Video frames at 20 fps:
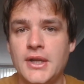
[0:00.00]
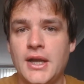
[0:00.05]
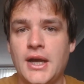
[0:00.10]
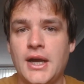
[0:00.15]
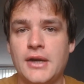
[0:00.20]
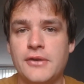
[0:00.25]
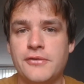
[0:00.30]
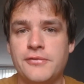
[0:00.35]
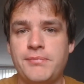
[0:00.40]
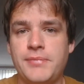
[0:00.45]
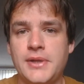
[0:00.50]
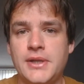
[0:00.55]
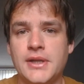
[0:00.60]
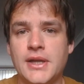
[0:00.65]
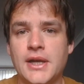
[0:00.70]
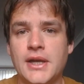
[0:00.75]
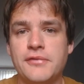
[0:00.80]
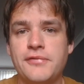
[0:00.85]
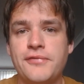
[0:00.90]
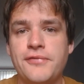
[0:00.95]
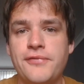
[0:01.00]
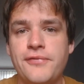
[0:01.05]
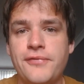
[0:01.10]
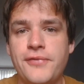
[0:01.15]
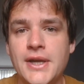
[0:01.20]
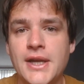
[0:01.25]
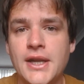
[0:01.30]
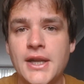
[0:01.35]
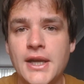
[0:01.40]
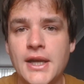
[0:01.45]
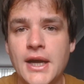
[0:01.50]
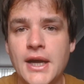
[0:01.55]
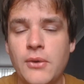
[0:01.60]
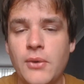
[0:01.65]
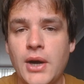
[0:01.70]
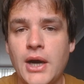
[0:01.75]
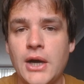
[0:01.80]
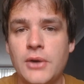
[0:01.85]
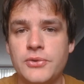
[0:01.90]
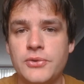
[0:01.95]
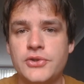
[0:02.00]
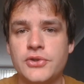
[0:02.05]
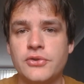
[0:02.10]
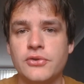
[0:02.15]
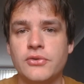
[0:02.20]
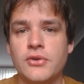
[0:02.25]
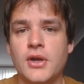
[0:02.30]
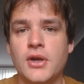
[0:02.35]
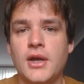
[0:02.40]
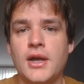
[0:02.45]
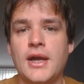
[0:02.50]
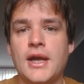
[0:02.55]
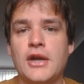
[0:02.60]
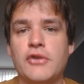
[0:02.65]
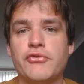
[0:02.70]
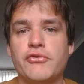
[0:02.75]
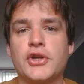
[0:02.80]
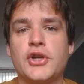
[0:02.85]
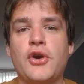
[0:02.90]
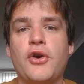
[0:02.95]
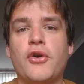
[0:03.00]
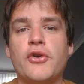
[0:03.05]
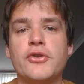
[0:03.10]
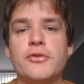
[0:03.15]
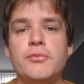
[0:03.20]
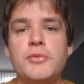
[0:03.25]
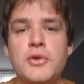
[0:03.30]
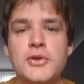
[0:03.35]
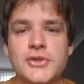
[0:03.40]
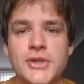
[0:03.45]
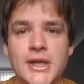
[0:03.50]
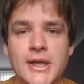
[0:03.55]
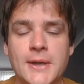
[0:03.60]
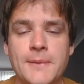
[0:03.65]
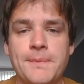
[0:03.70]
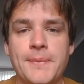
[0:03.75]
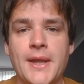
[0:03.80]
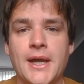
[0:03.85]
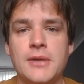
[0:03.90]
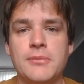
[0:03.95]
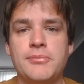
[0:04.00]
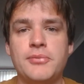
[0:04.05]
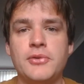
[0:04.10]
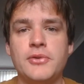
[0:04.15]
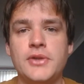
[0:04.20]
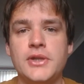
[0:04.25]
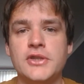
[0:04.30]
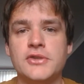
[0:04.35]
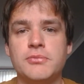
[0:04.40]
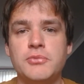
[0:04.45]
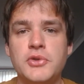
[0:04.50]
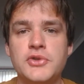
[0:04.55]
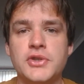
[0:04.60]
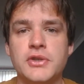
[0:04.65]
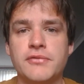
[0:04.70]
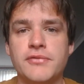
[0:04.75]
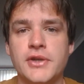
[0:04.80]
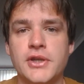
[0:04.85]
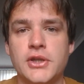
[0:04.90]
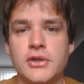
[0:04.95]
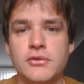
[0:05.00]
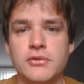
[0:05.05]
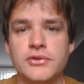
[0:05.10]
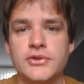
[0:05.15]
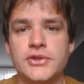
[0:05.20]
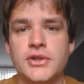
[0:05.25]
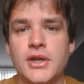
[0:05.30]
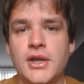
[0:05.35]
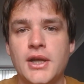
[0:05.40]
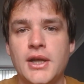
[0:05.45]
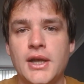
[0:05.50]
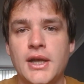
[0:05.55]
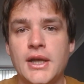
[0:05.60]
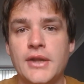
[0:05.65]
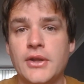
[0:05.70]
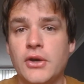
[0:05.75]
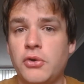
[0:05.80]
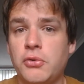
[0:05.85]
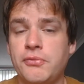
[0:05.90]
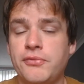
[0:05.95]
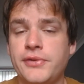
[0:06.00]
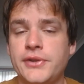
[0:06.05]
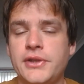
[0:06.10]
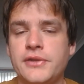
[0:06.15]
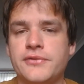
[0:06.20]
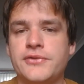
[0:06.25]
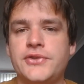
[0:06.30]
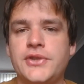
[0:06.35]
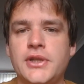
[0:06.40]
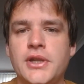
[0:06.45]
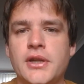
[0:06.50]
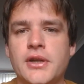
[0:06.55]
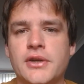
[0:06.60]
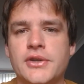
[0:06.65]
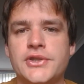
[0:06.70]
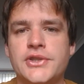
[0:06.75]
have been figuring out how to record music and put these music videos that hopefully you've seen in our